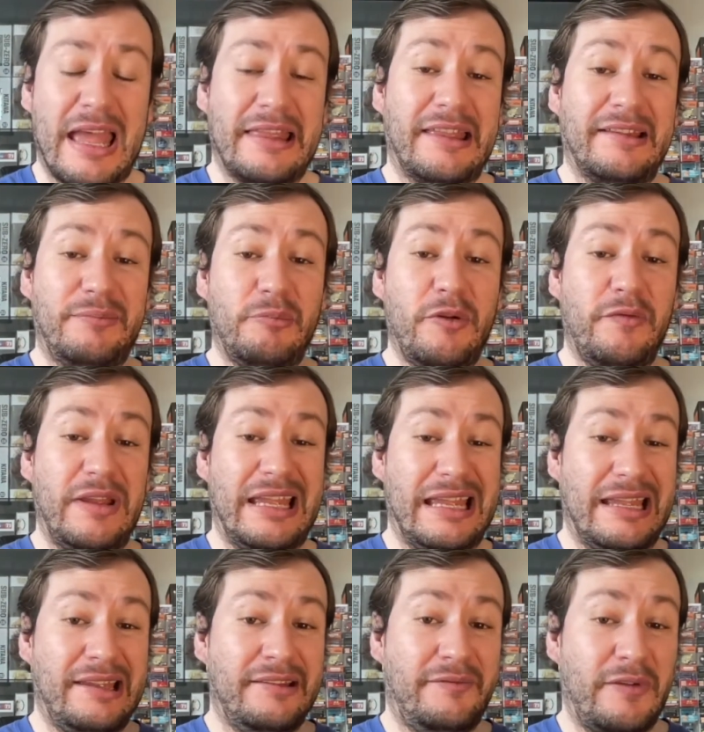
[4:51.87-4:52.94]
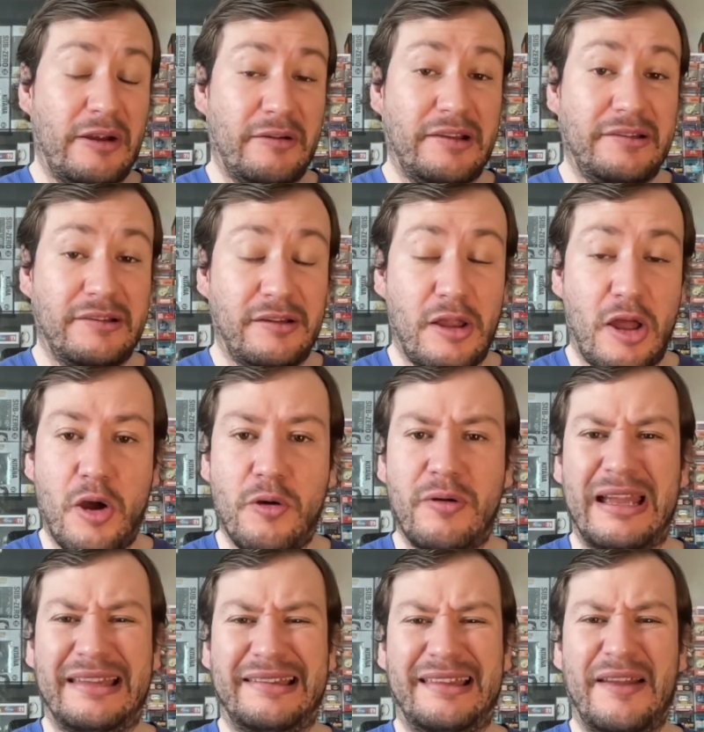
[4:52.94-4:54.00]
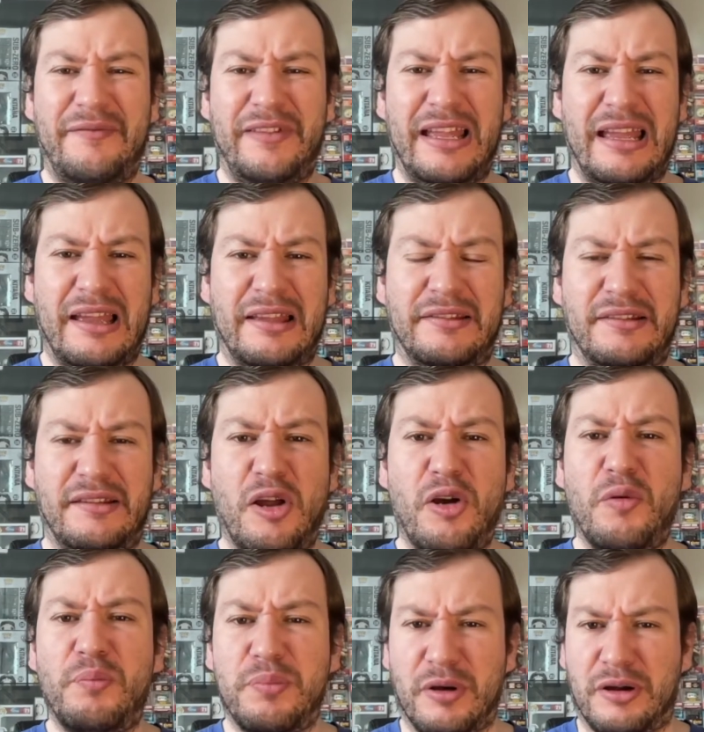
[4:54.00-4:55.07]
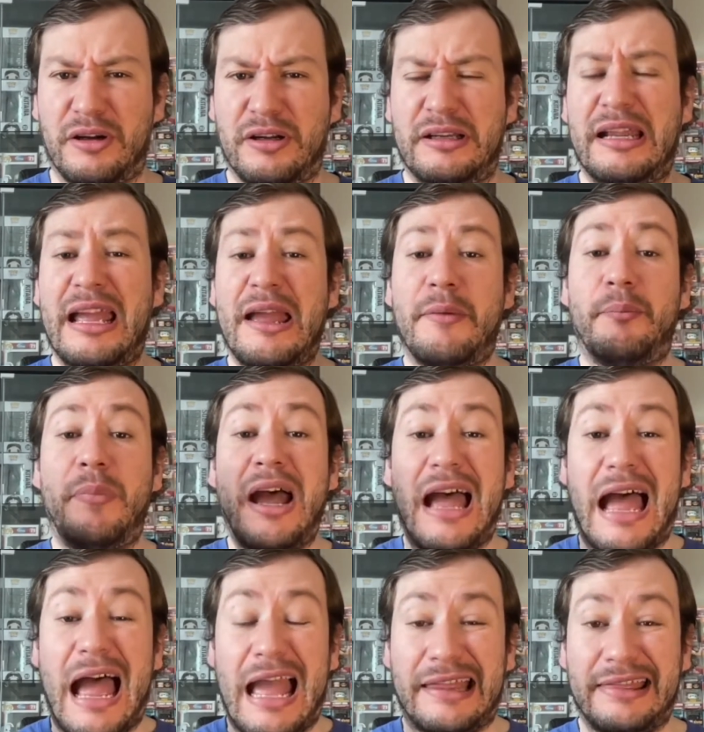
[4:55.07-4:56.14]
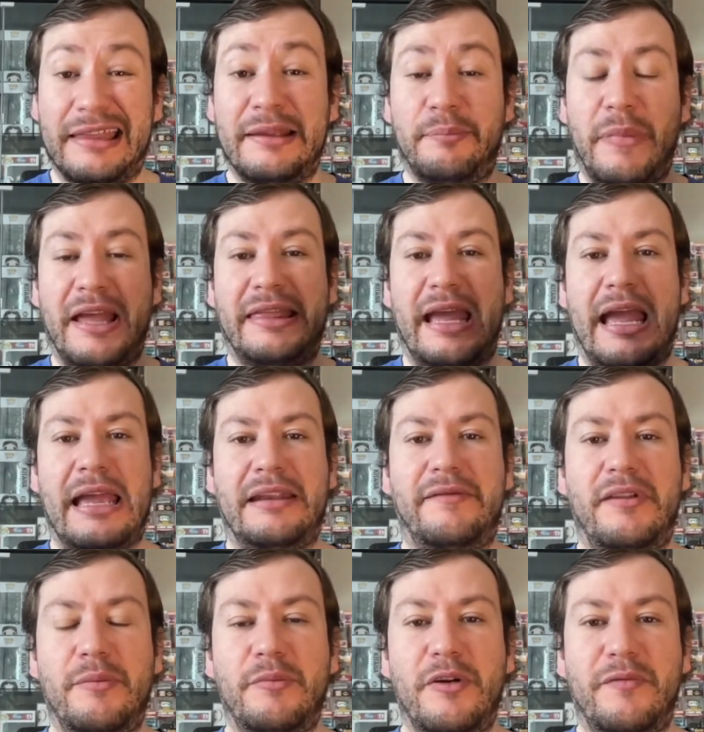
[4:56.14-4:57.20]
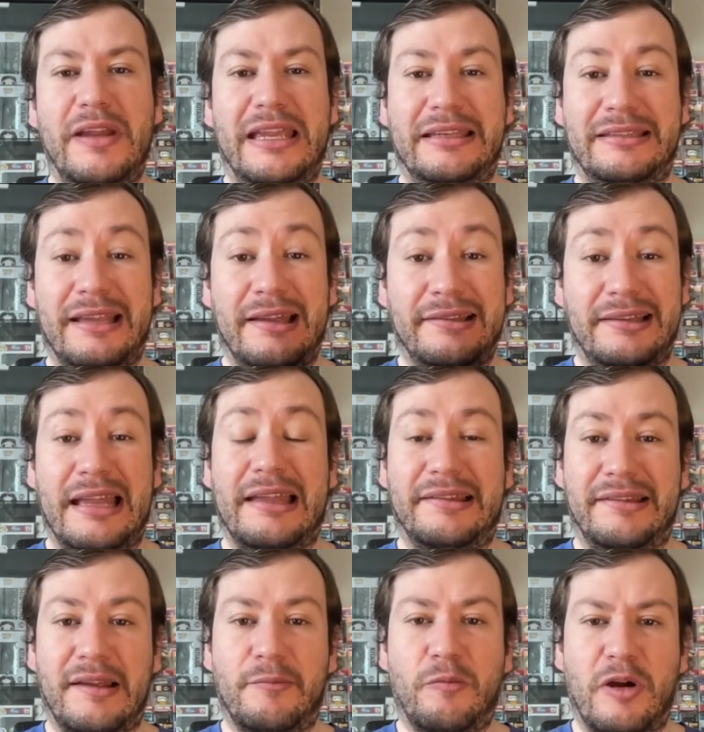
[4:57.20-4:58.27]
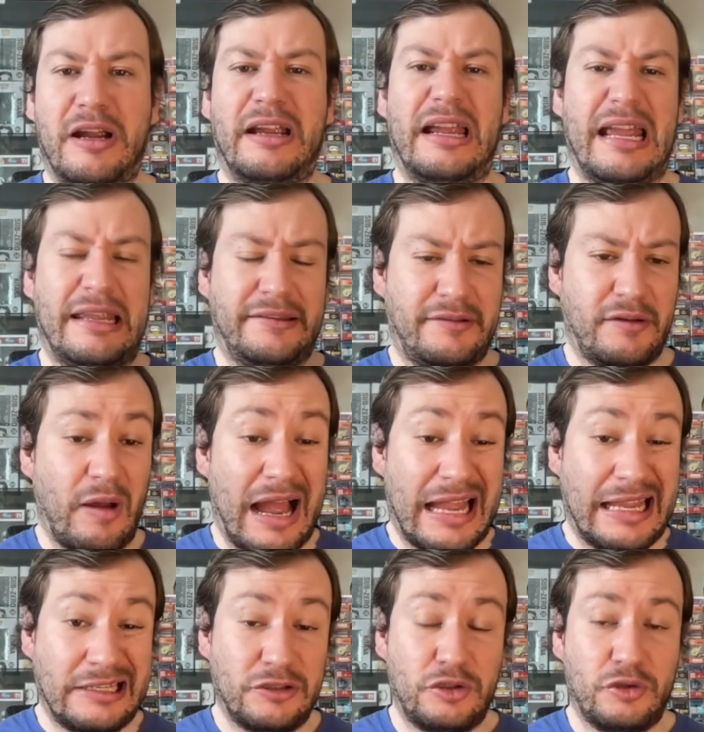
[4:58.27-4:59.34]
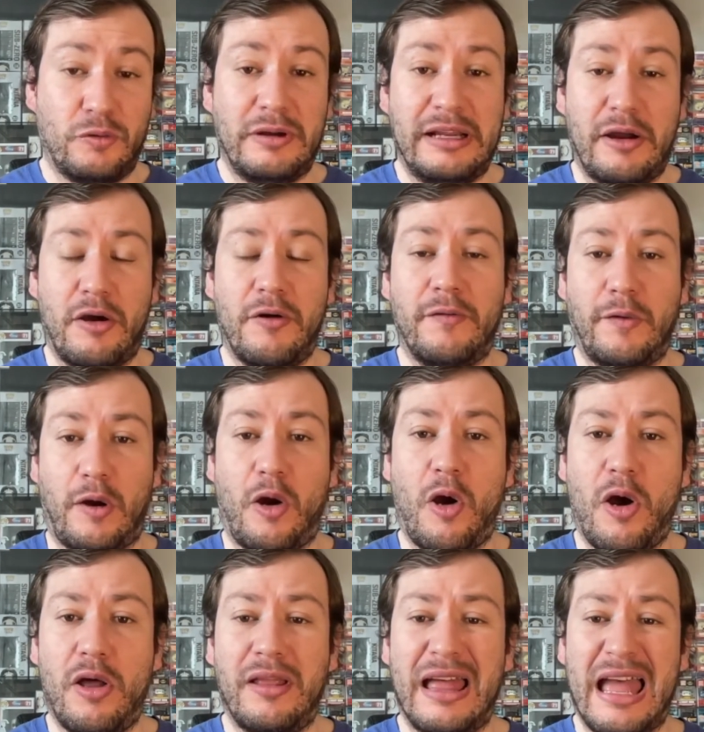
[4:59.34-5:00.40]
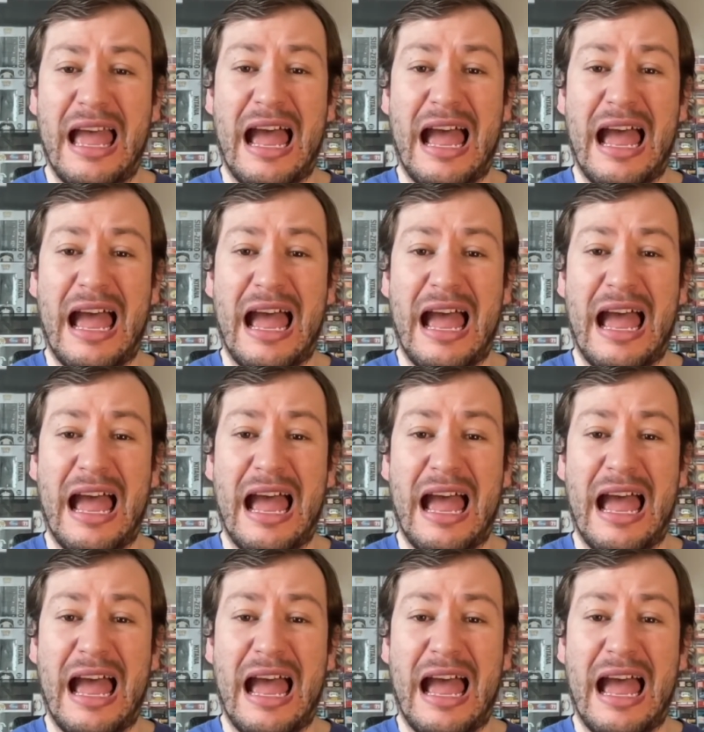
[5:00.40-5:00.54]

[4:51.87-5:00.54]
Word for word: This movie is very slow. It's definitely a slow burn, but I think by the end of the movie it does get somewhere, and so I enjoyed it overall.